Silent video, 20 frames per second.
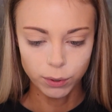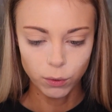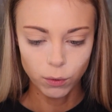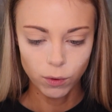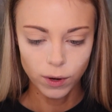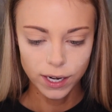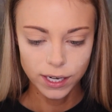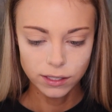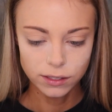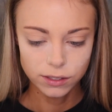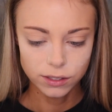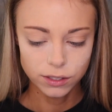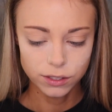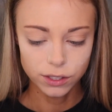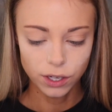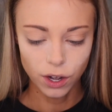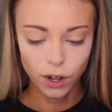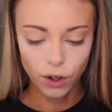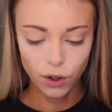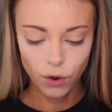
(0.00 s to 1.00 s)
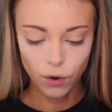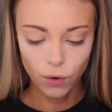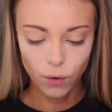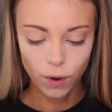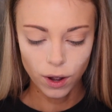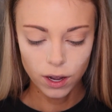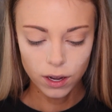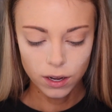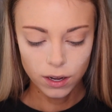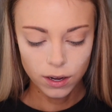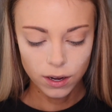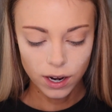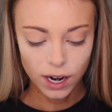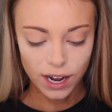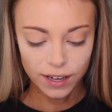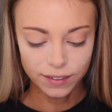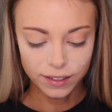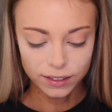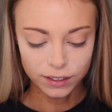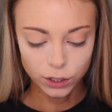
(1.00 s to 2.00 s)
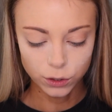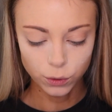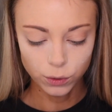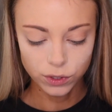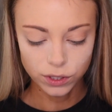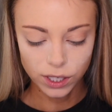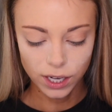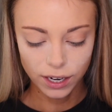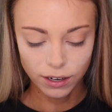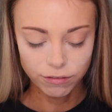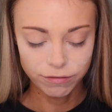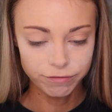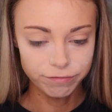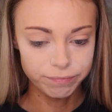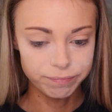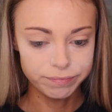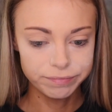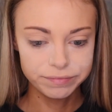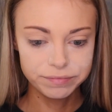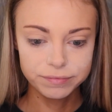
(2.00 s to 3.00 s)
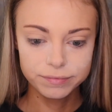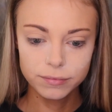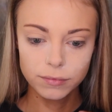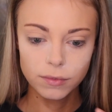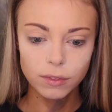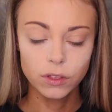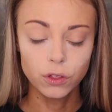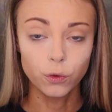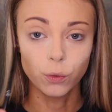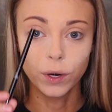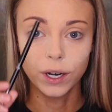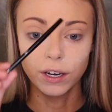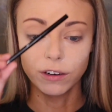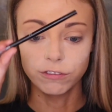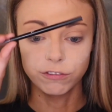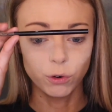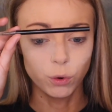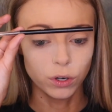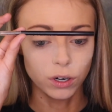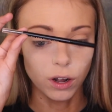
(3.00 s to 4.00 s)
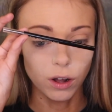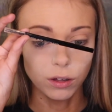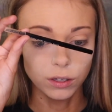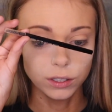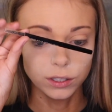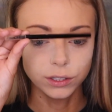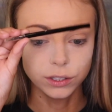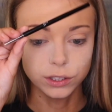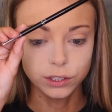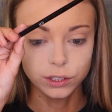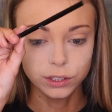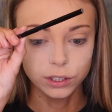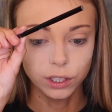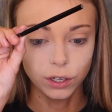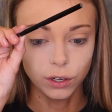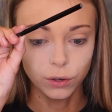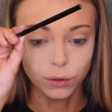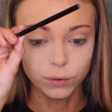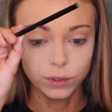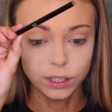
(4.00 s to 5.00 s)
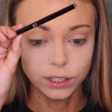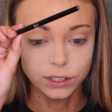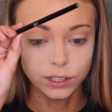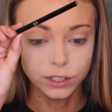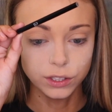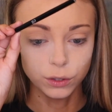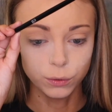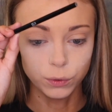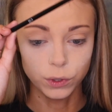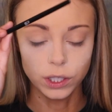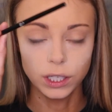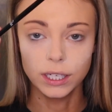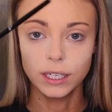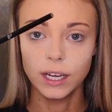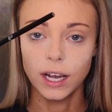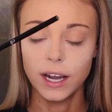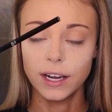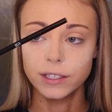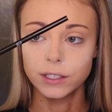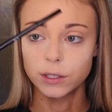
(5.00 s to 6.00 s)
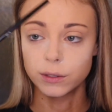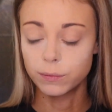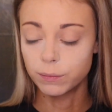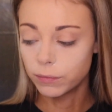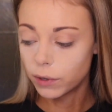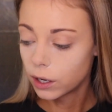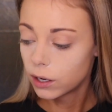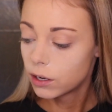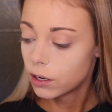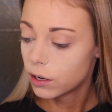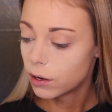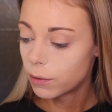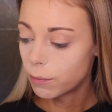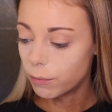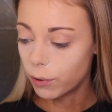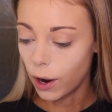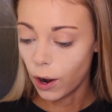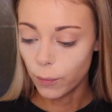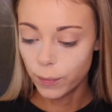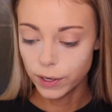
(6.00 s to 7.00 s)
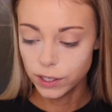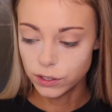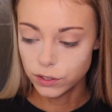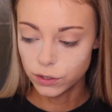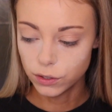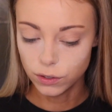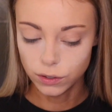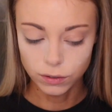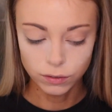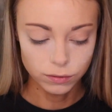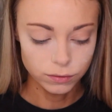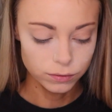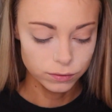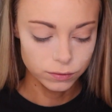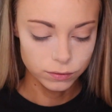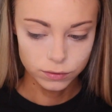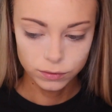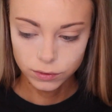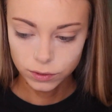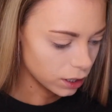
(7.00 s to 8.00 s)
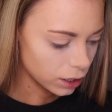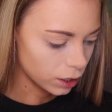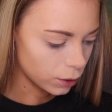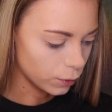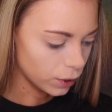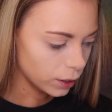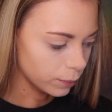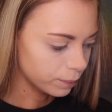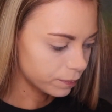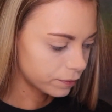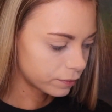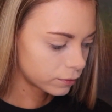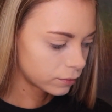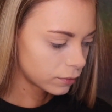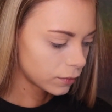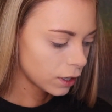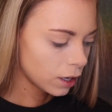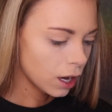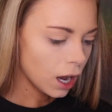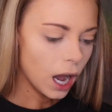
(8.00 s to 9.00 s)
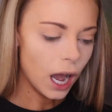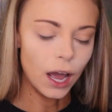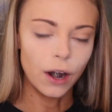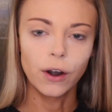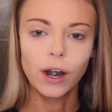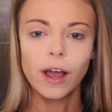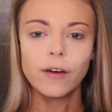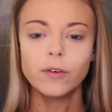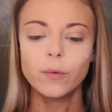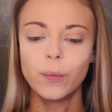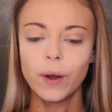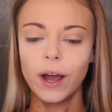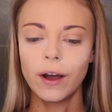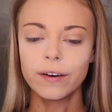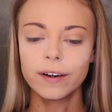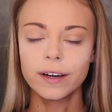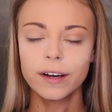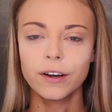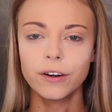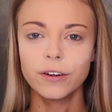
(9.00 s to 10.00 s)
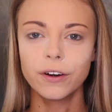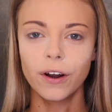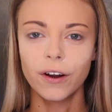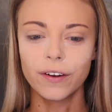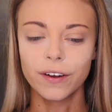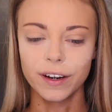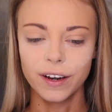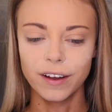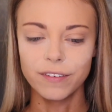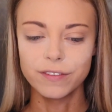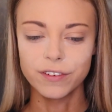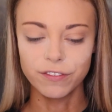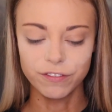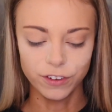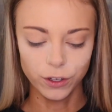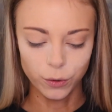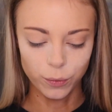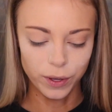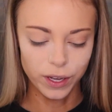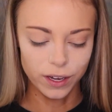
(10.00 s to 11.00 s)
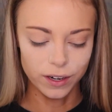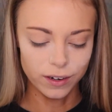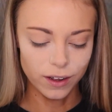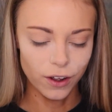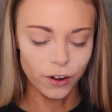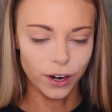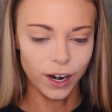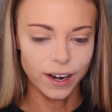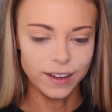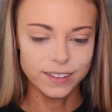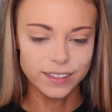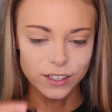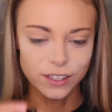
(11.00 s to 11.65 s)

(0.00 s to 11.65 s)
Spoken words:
point, so I think this was like $3 or $4, so this is a really nice brow pencil. It's not gonna work. I don't have a powder here dark enough to film in. Okay,